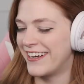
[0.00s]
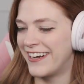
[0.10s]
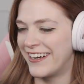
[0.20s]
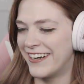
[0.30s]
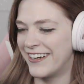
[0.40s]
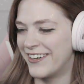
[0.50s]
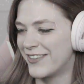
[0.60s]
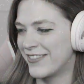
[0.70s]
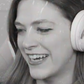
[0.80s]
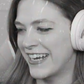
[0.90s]

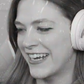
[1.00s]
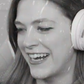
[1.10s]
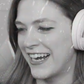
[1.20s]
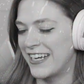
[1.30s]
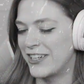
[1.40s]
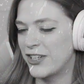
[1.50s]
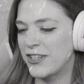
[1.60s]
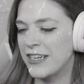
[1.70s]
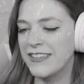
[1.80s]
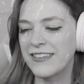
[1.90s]
Oh my gosh.
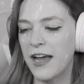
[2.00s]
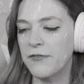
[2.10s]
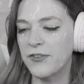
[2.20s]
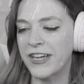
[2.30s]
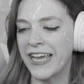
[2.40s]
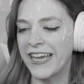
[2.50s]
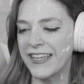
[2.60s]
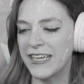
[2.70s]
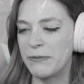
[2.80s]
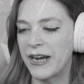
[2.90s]
He's not for
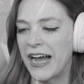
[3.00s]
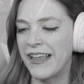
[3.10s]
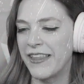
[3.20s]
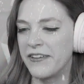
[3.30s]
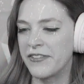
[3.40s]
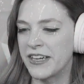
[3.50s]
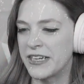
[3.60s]
Kaylee, but I love